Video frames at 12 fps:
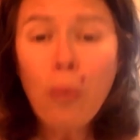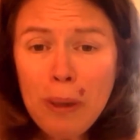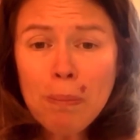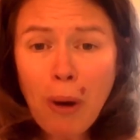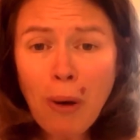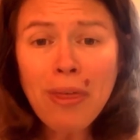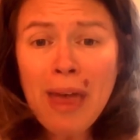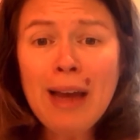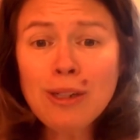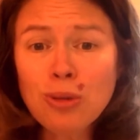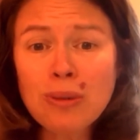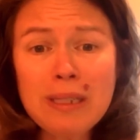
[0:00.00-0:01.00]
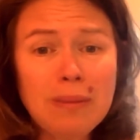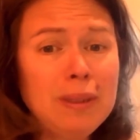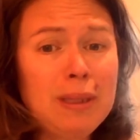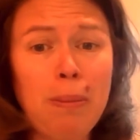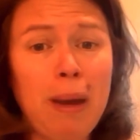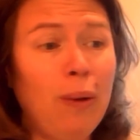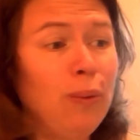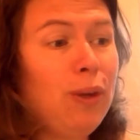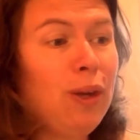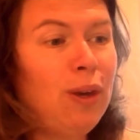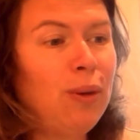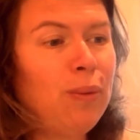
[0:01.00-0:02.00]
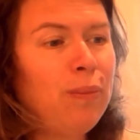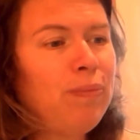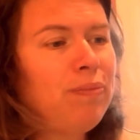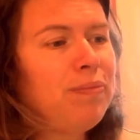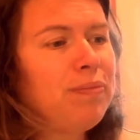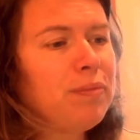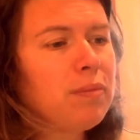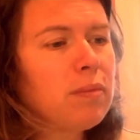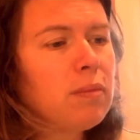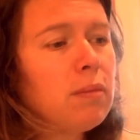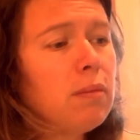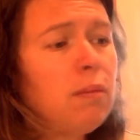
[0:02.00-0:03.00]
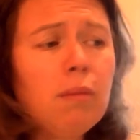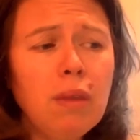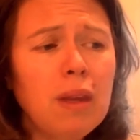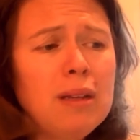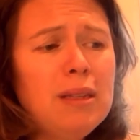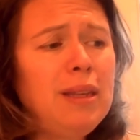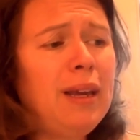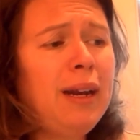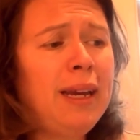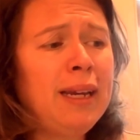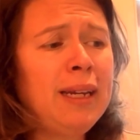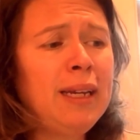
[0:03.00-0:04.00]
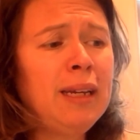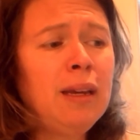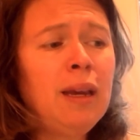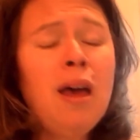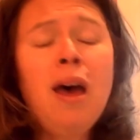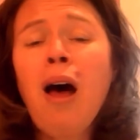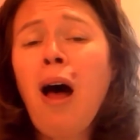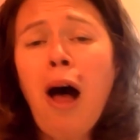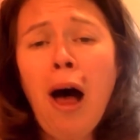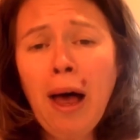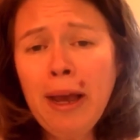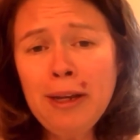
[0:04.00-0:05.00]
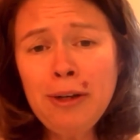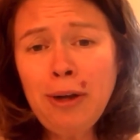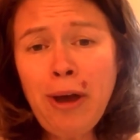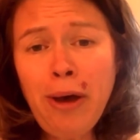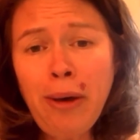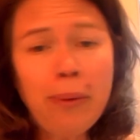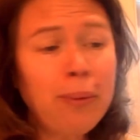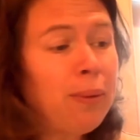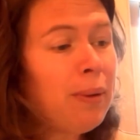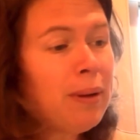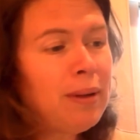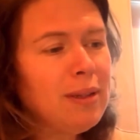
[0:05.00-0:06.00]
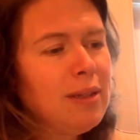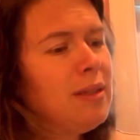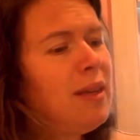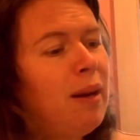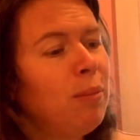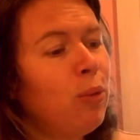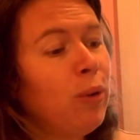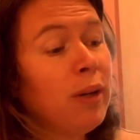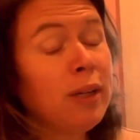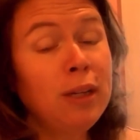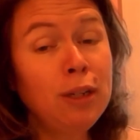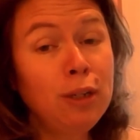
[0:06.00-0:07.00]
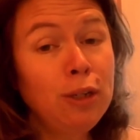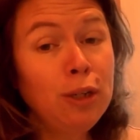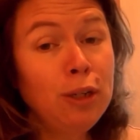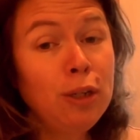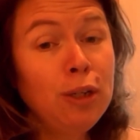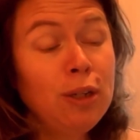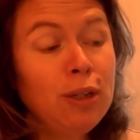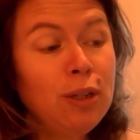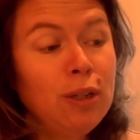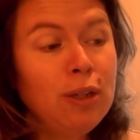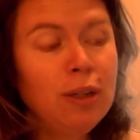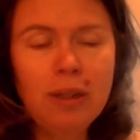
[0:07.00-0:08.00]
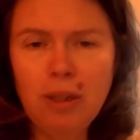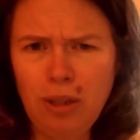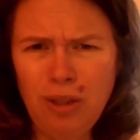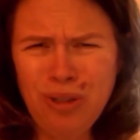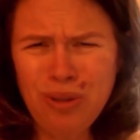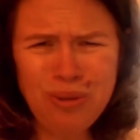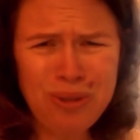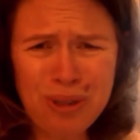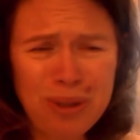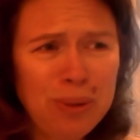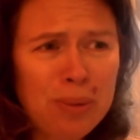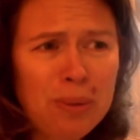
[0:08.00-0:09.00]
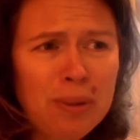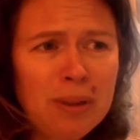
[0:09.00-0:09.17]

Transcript: We both had dreams about you, said Annie. I know, said Morgan. You do?